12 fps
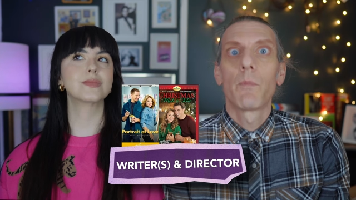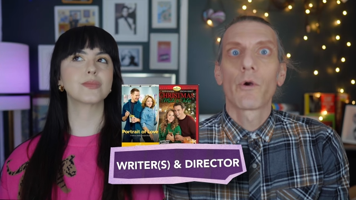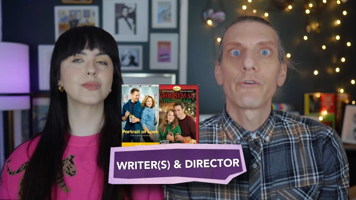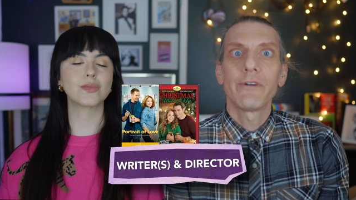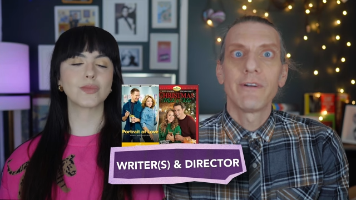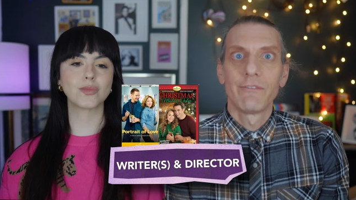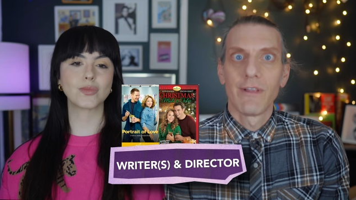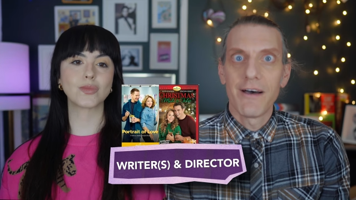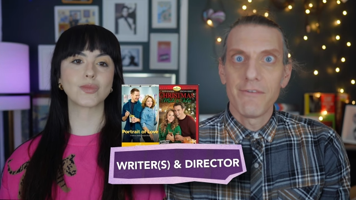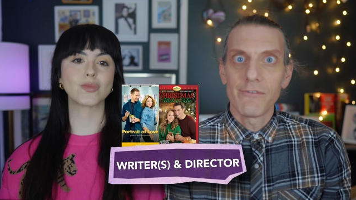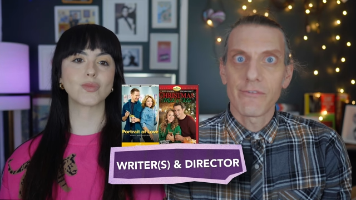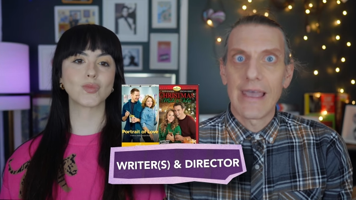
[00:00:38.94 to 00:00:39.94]
Speaker 1: Portrait of
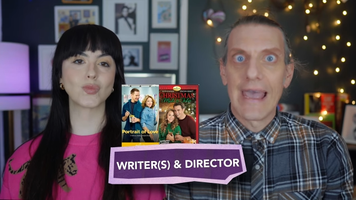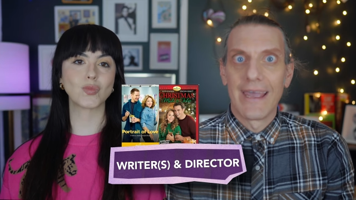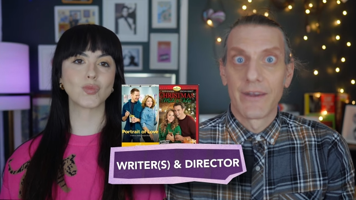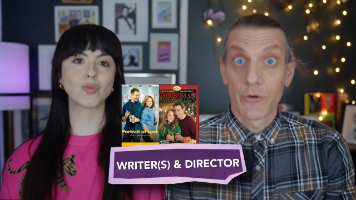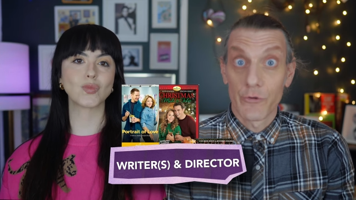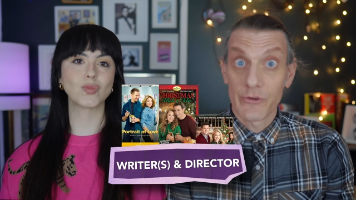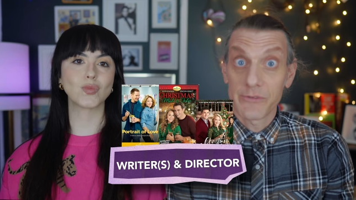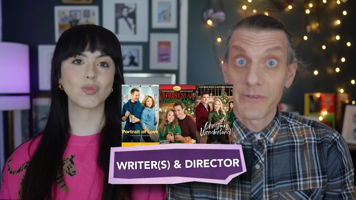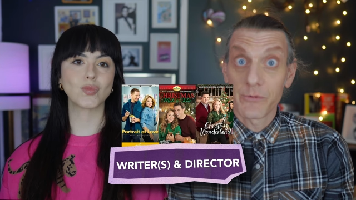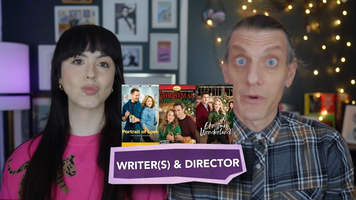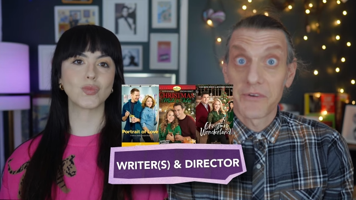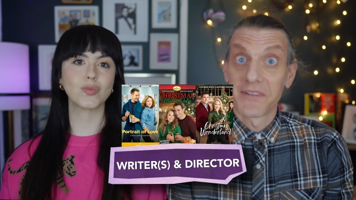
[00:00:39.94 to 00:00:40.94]
Love, and
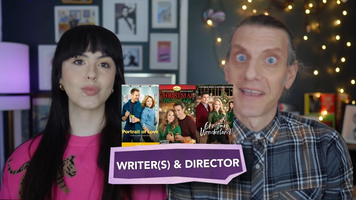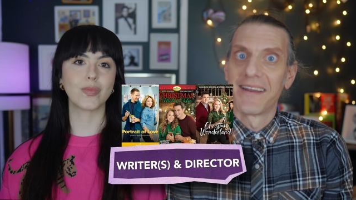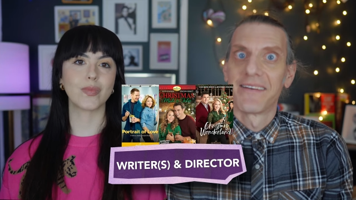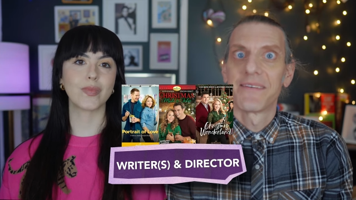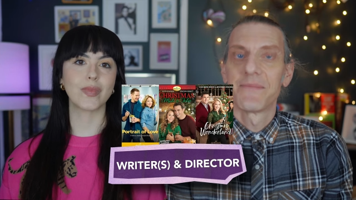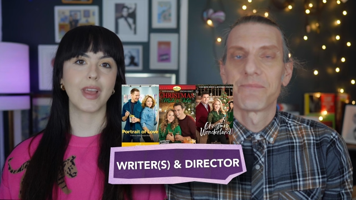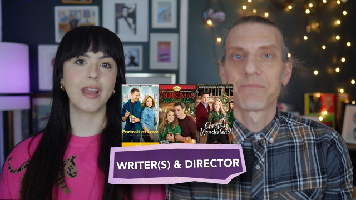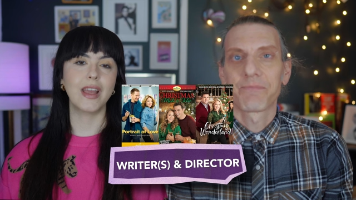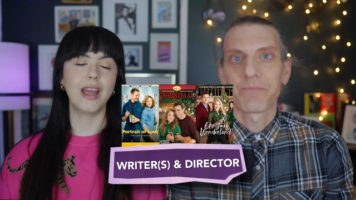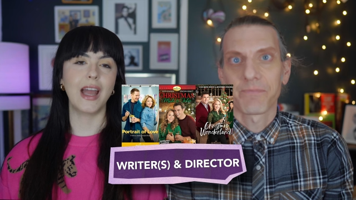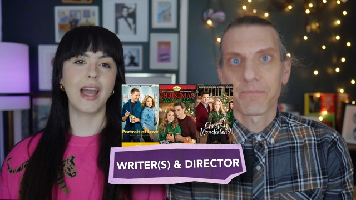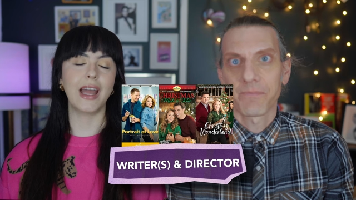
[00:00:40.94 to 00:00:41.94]
Christmas Wonderland.
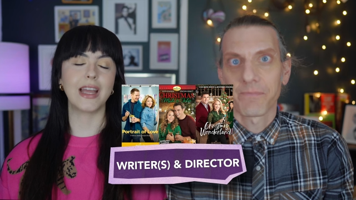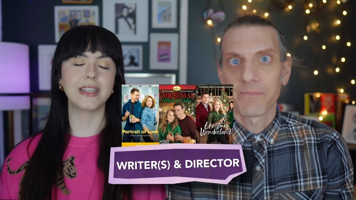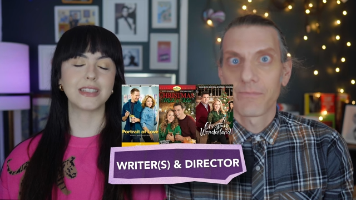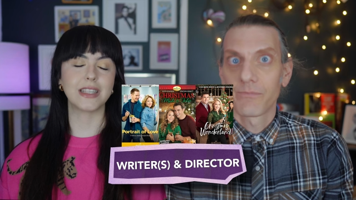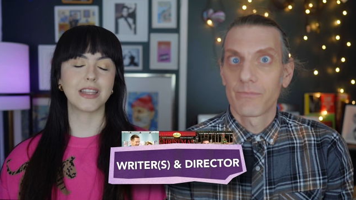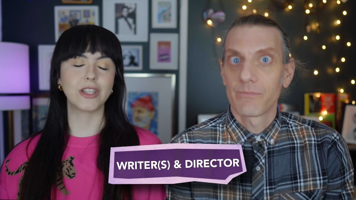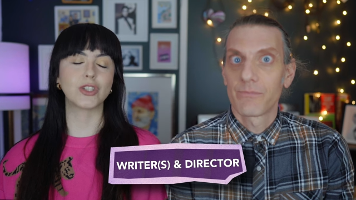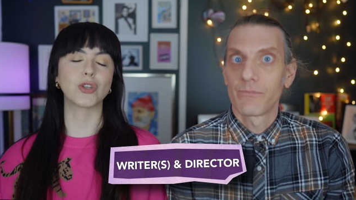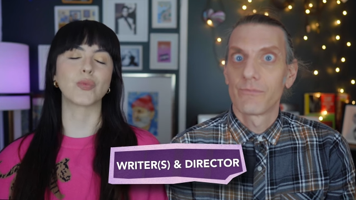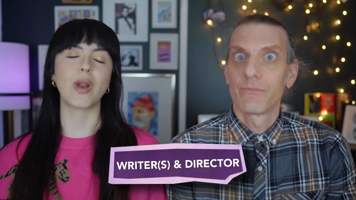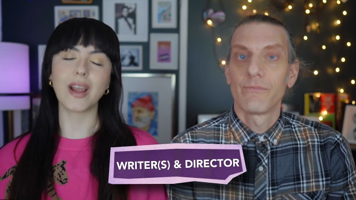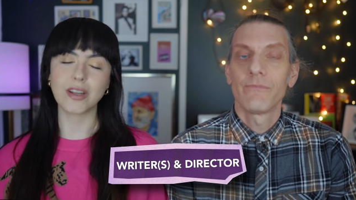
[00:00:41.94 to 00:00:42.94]
Speaker 2: And the
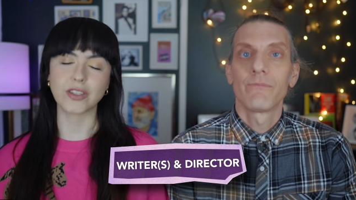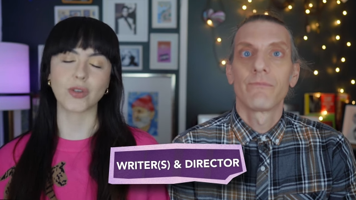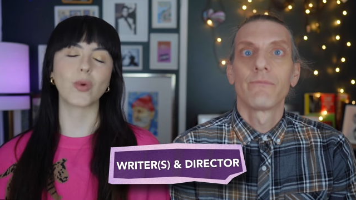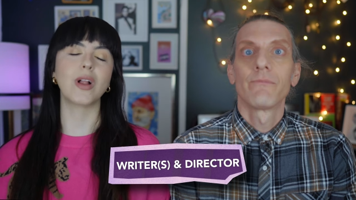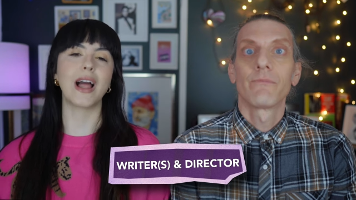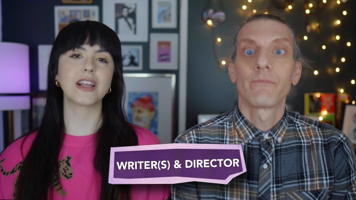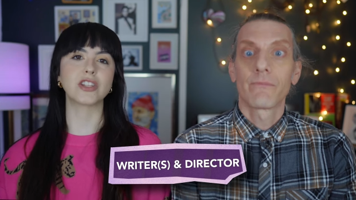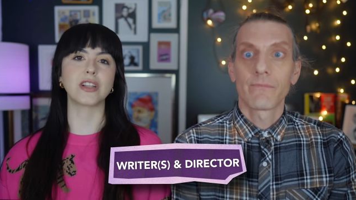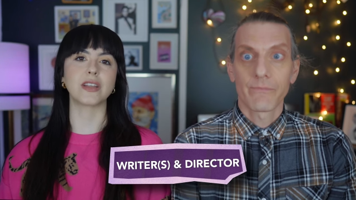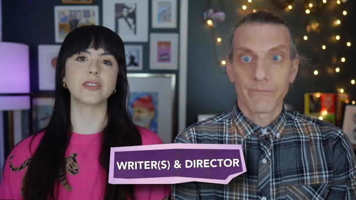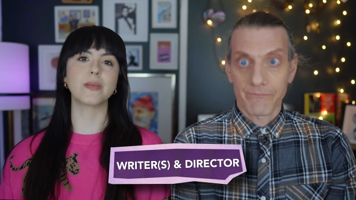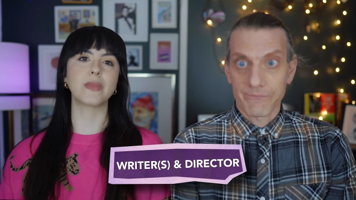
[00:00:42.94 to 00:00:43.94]
director, well,
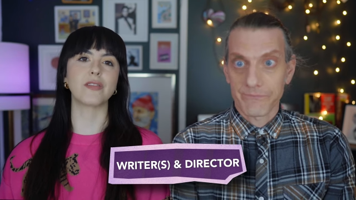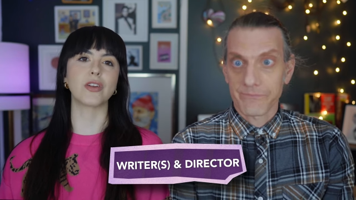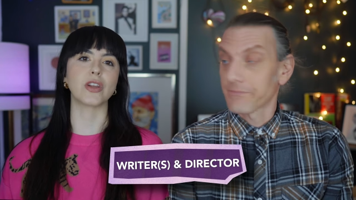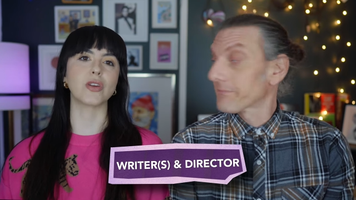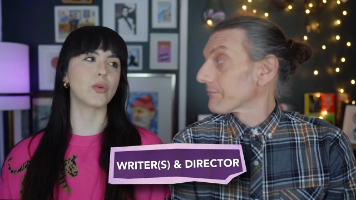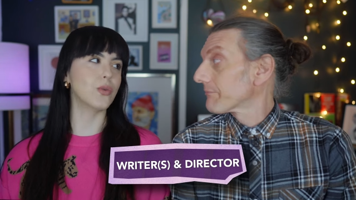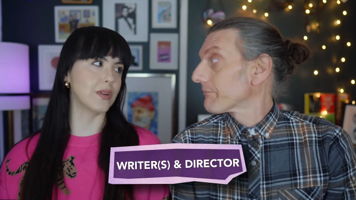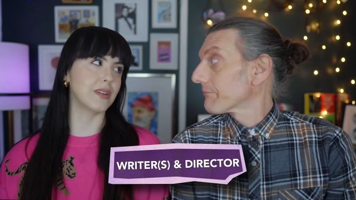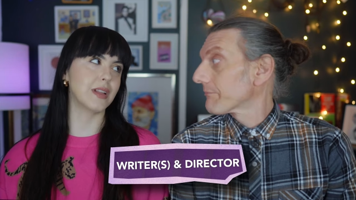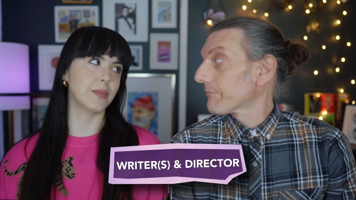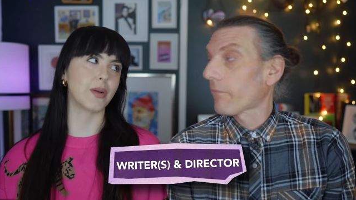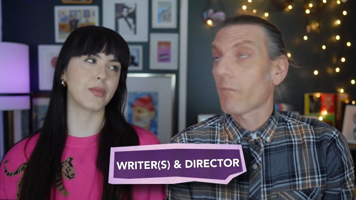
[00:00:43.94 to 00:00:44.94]
actually, something very
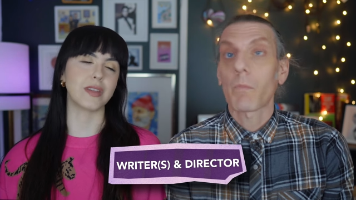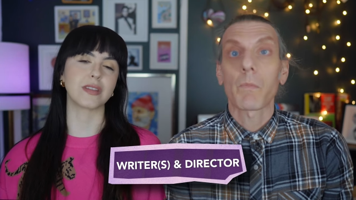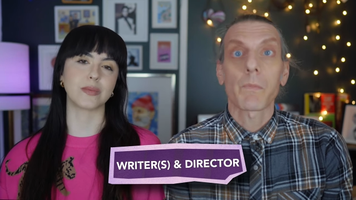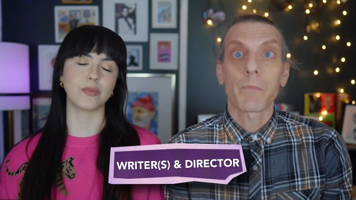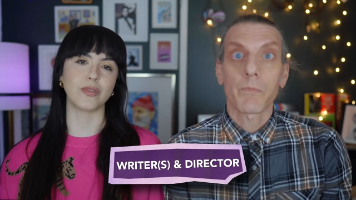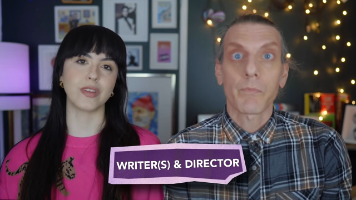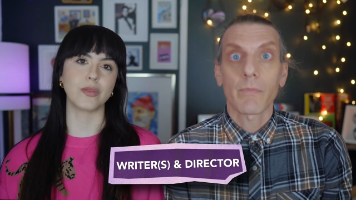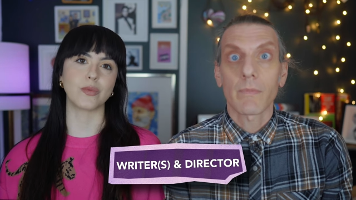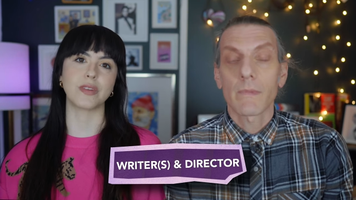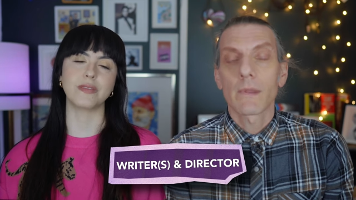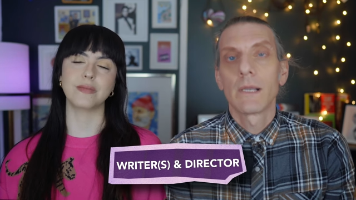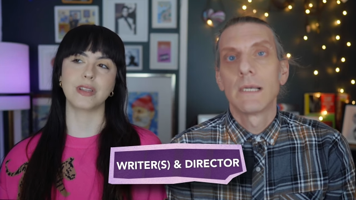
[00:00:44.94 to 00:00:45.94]
cool about this movie
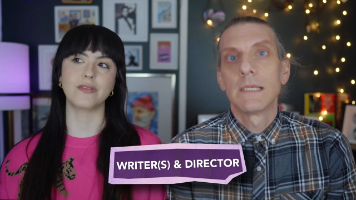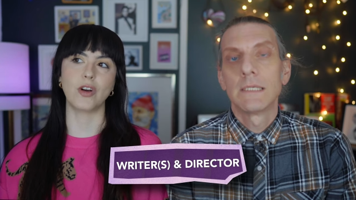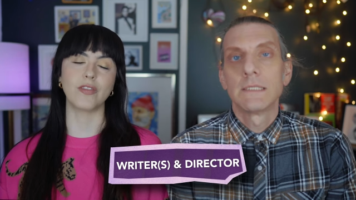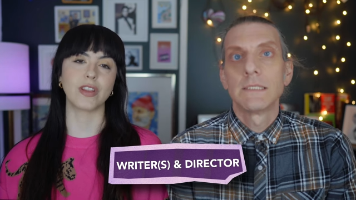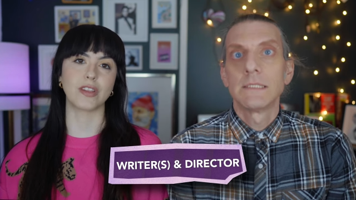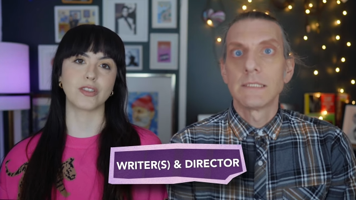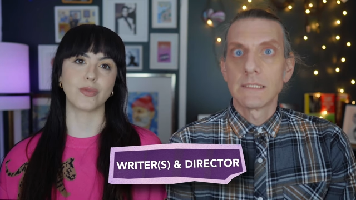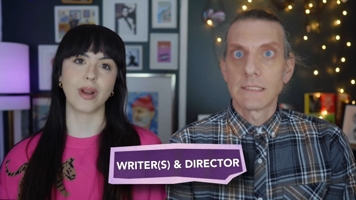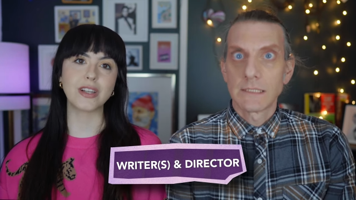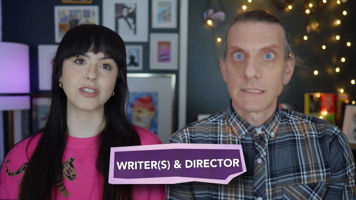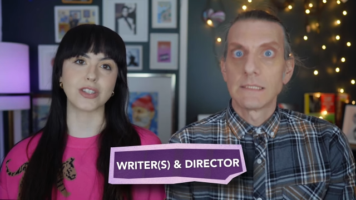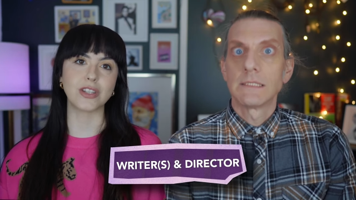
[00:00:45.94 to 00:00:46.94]
involving the
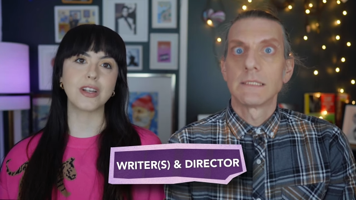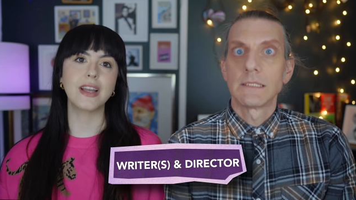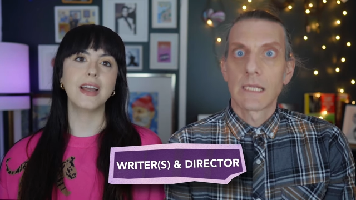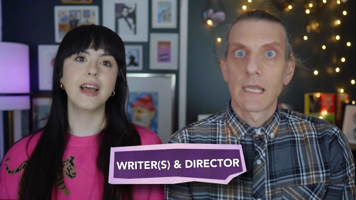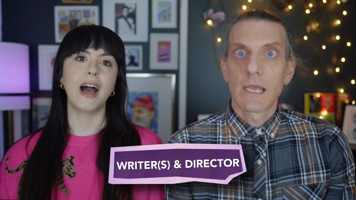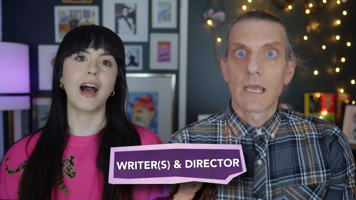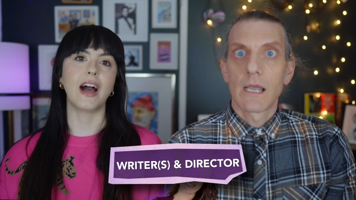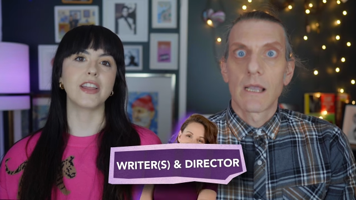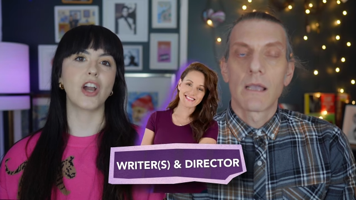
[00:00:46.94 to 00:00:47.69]
director, uh,